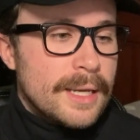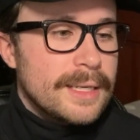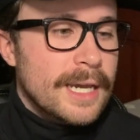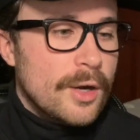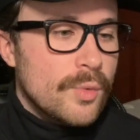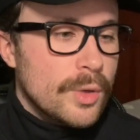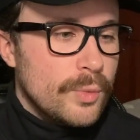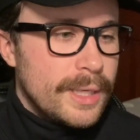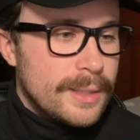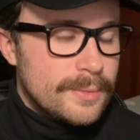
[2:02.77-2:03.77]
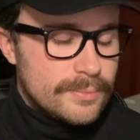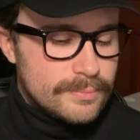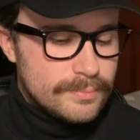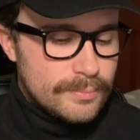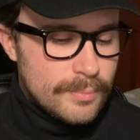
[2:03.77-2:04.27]
Now, what we
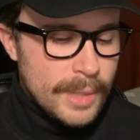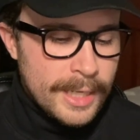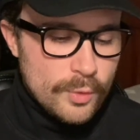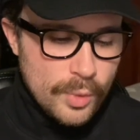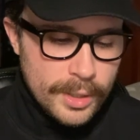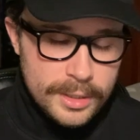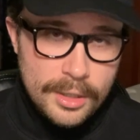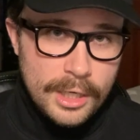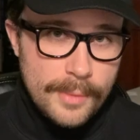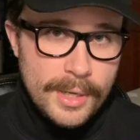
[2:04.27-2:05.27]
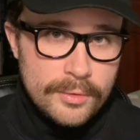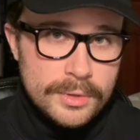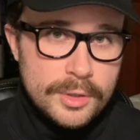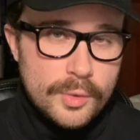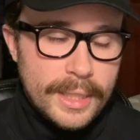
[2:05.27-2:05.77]
might want to talk about
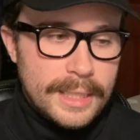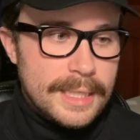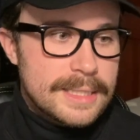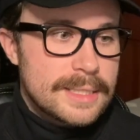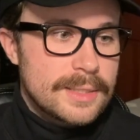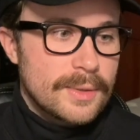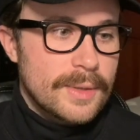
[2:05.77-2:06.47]
real quick is